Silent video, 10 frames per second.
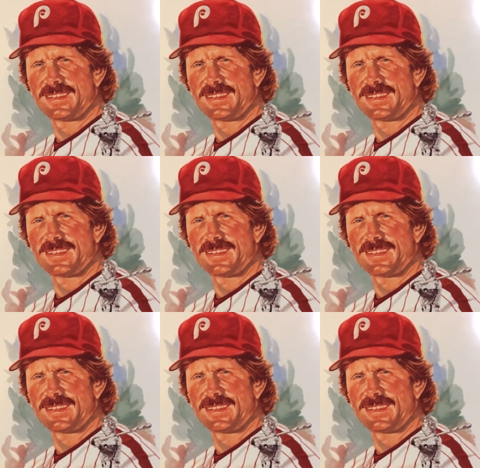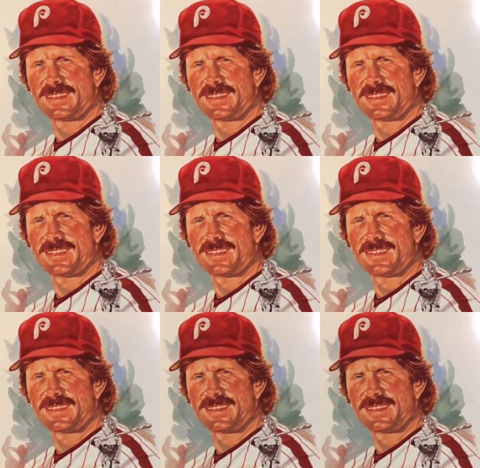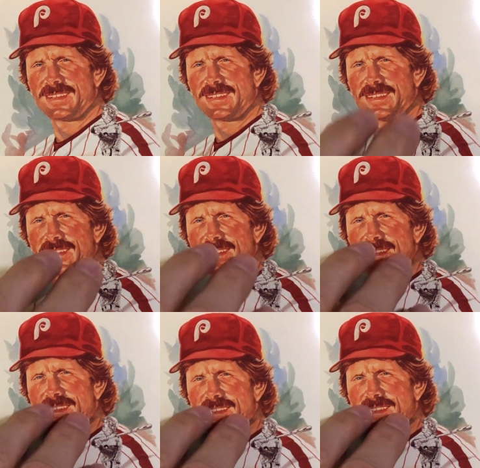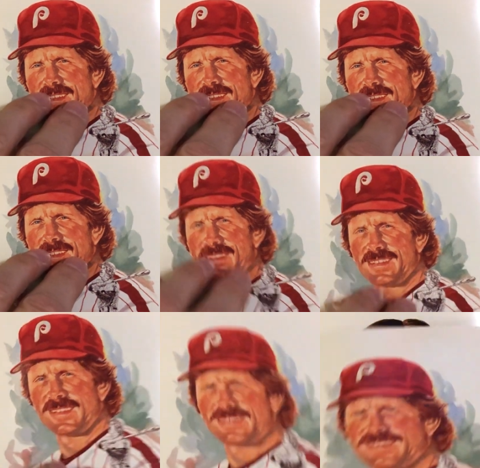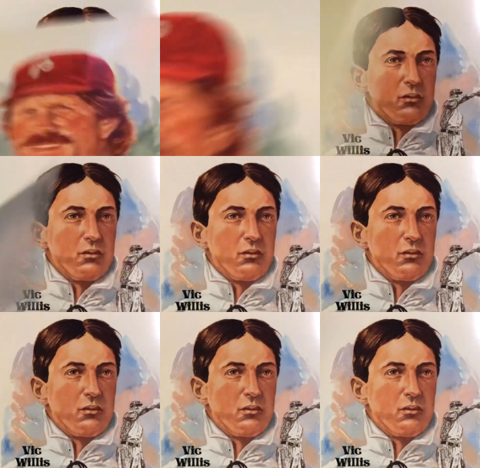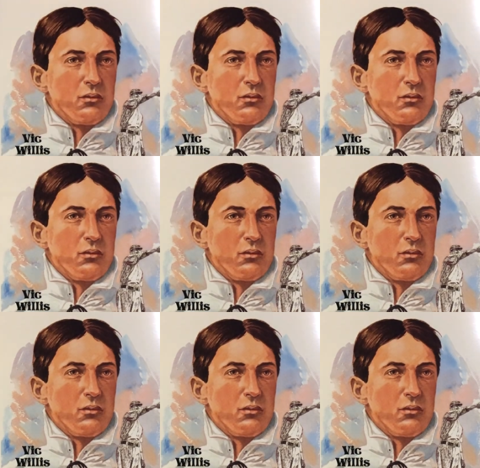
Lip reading: No one is speaking in this clip.